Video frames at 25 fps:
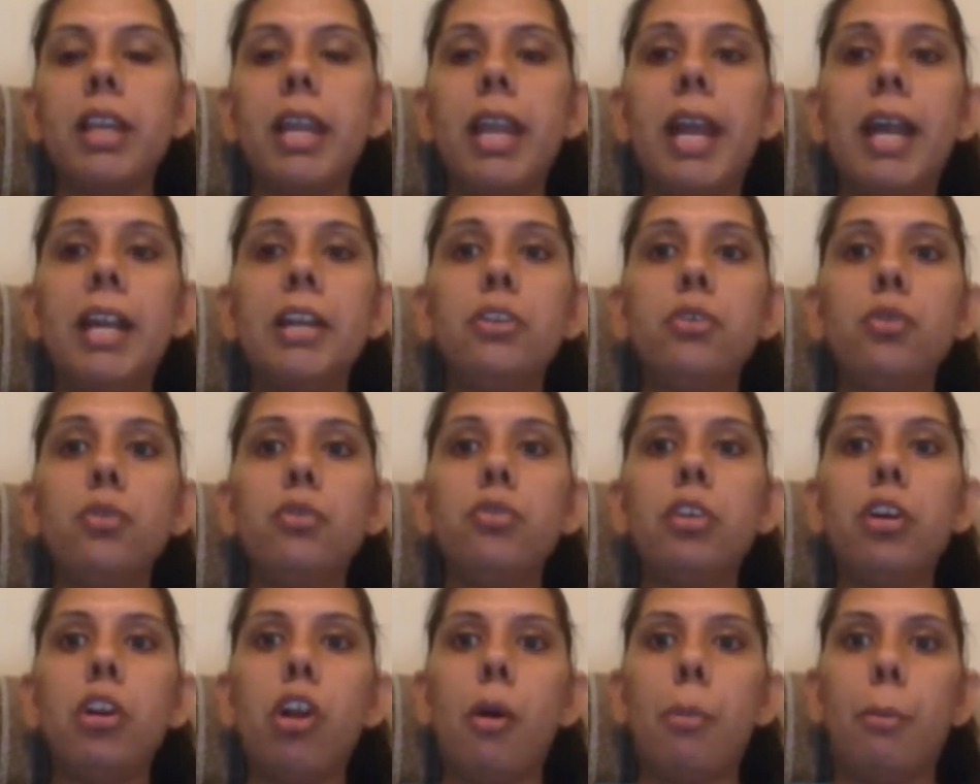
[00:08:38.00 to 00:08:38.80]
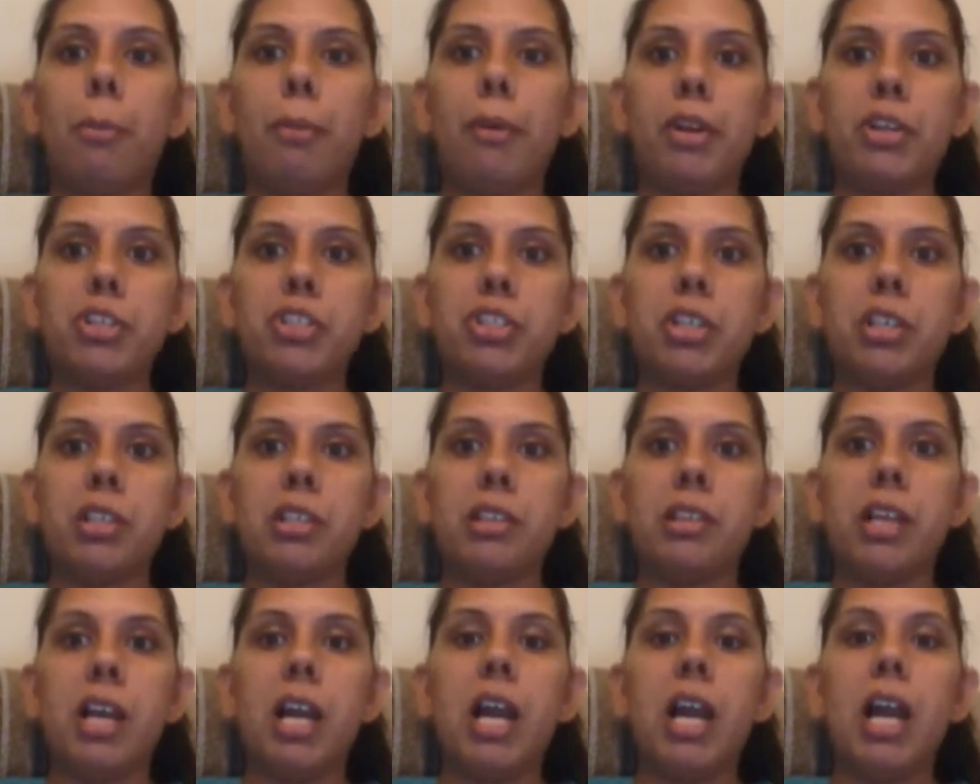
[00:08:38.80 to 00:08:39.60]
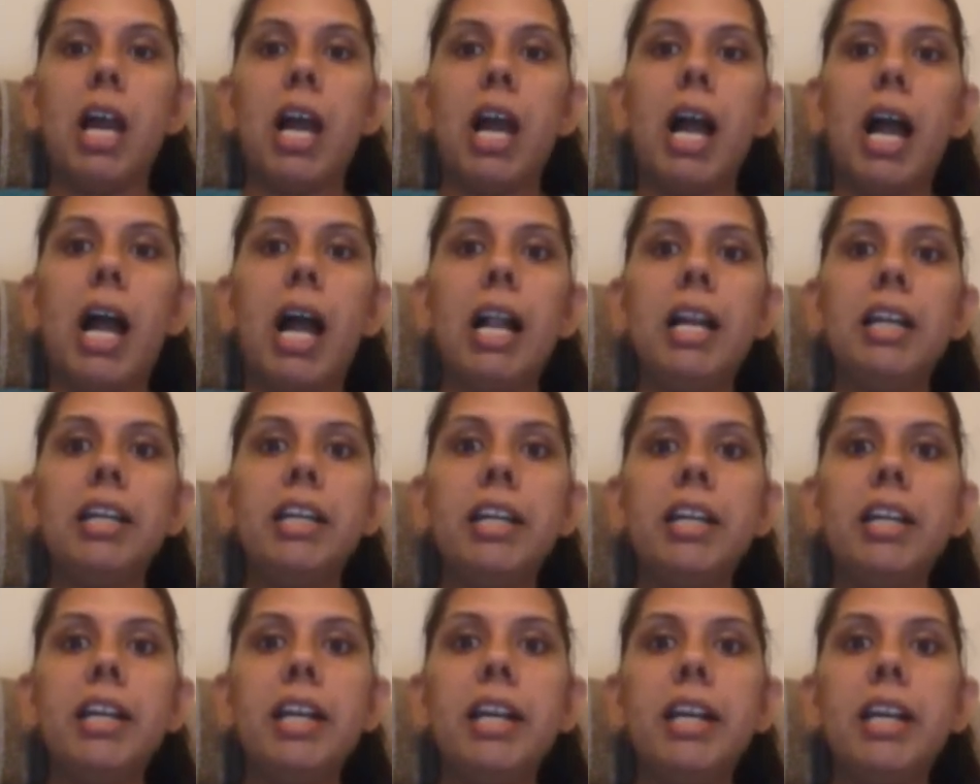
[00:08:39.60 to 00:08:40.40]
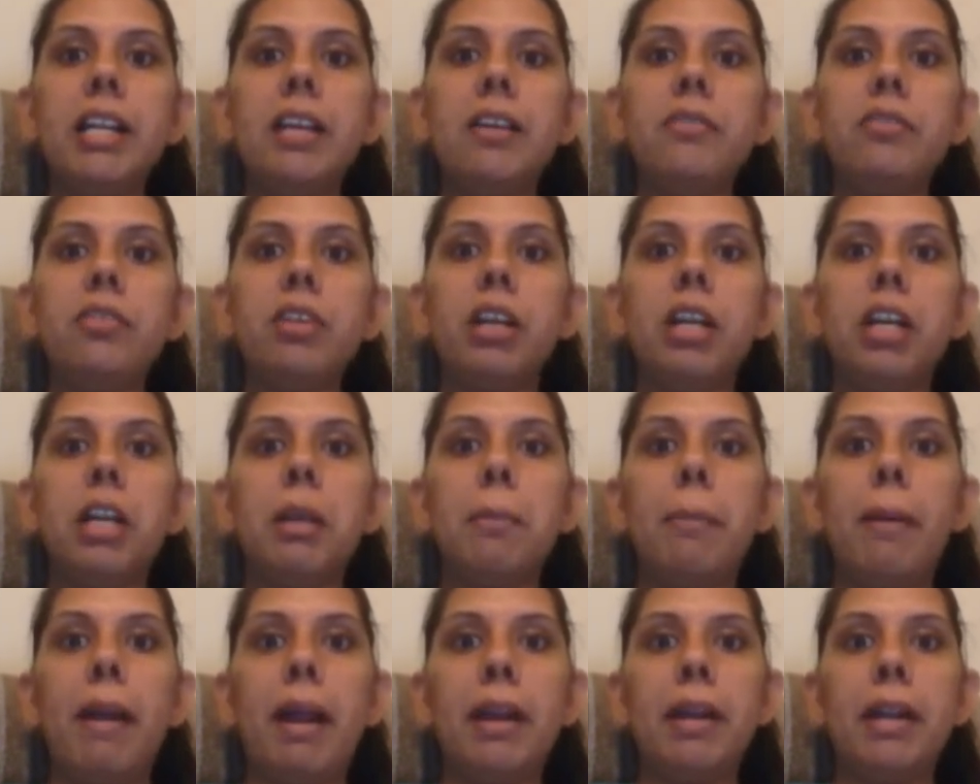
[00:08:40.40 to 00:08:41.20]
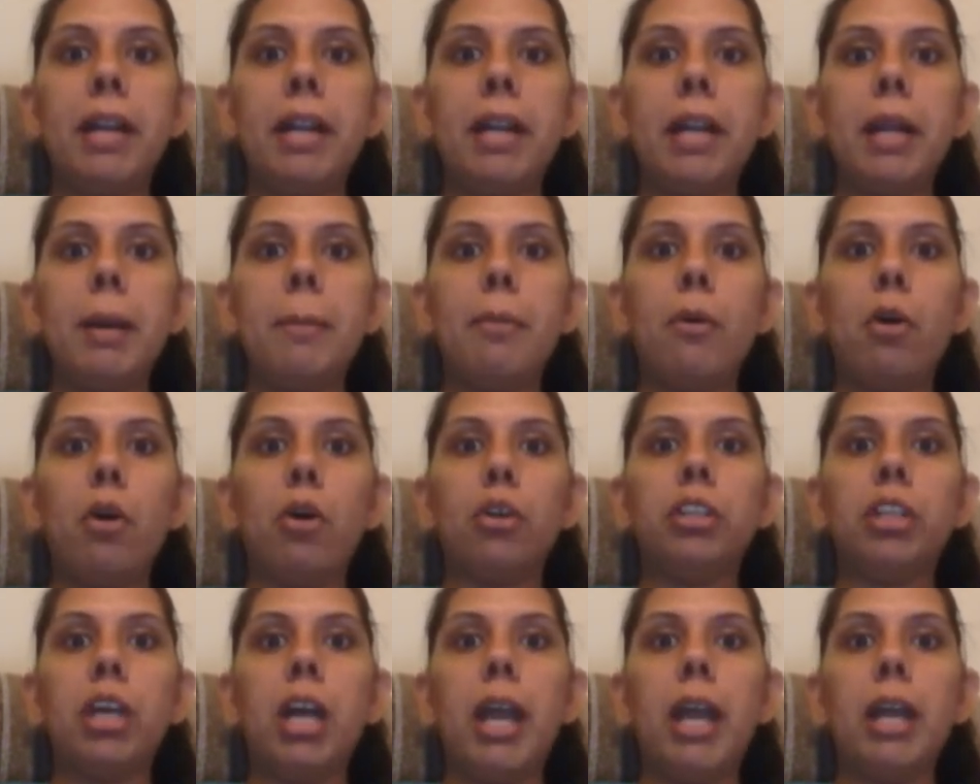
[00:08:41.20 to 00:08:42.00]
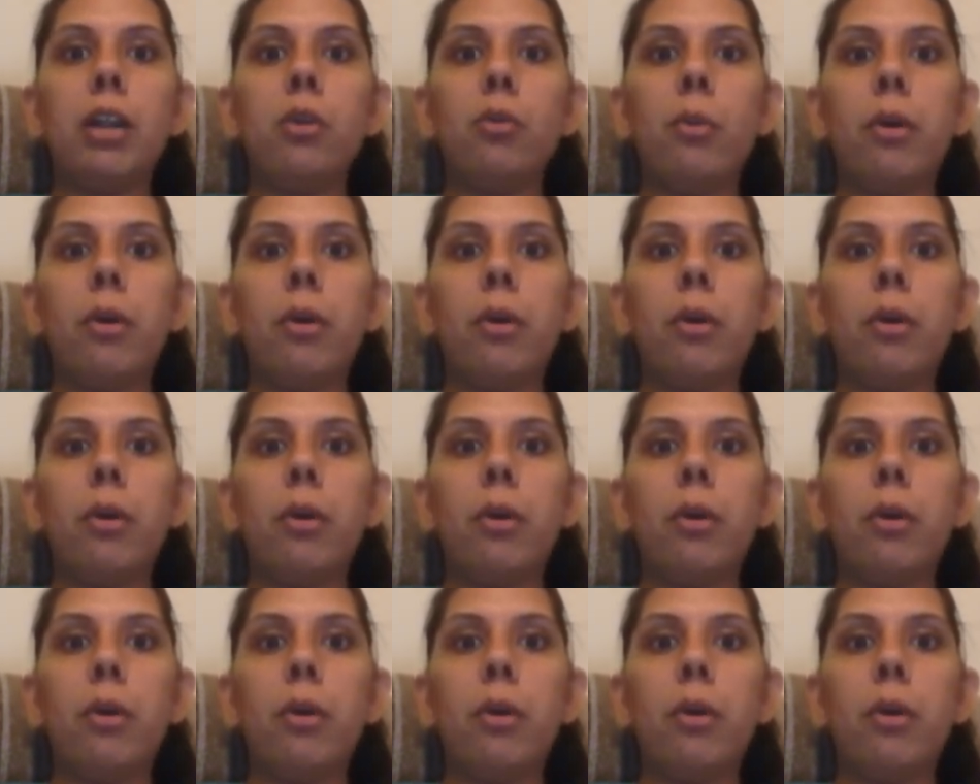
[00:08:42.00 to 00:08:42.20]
and user operations. Alternatives dependent upon the